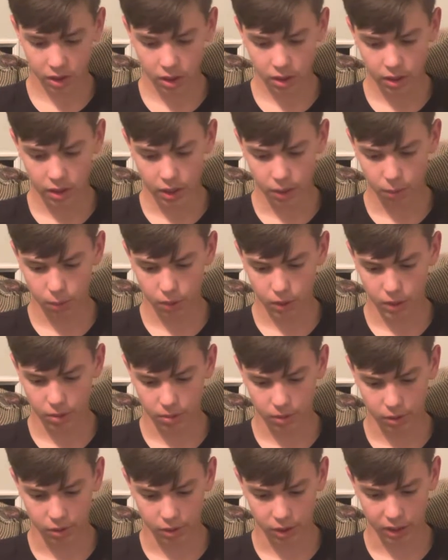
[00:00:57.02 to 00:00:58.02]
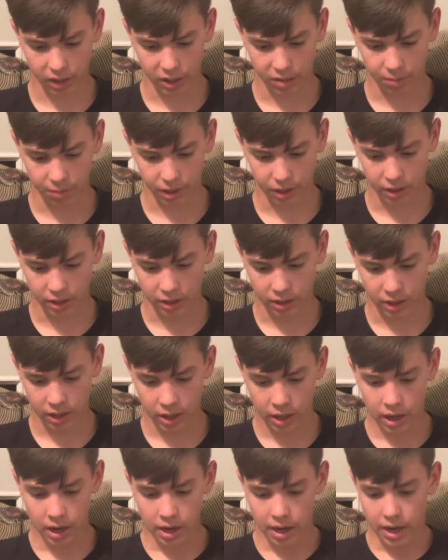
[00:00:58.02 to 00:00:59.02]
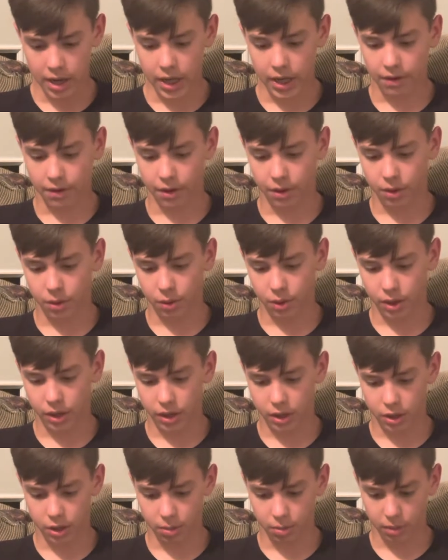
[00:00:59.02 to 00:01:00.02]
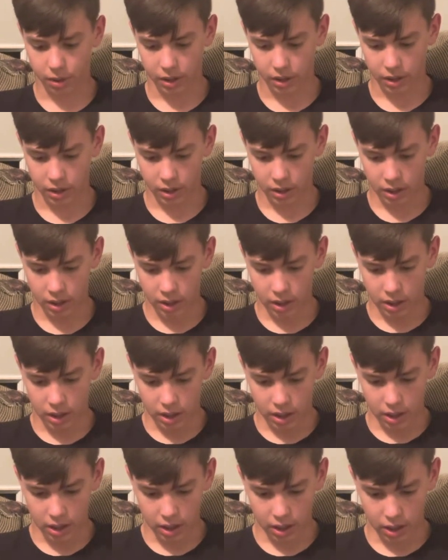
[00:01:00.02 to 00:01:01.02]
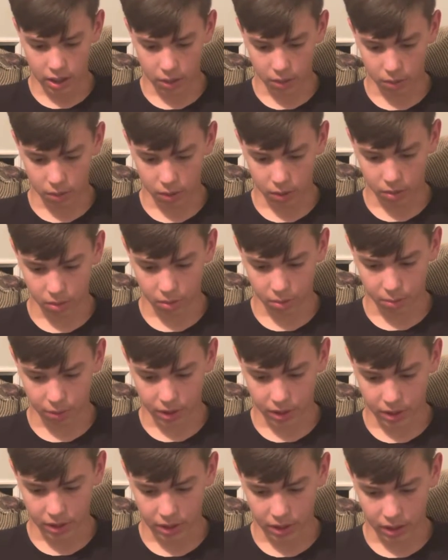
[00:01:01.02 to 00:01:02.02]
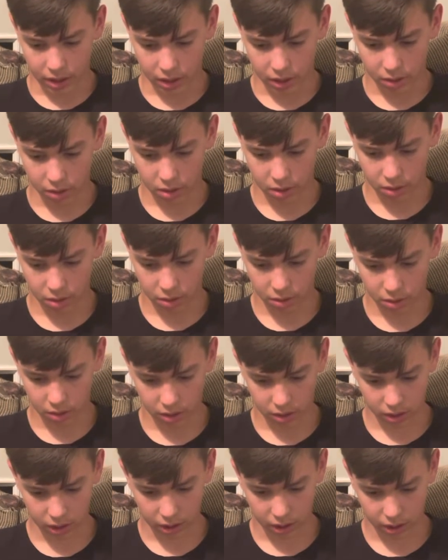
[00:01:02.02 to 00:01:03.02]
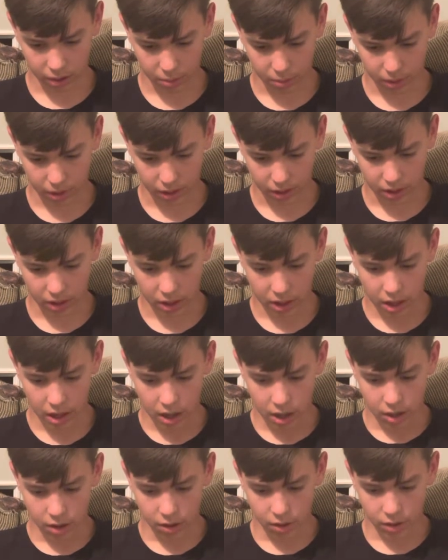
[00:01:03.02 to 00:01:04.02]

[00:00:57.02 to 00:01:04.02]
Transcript: They worshipped the dragon because he gave authority to the beast. And they worshipped the beast, saying, who is like the beast, who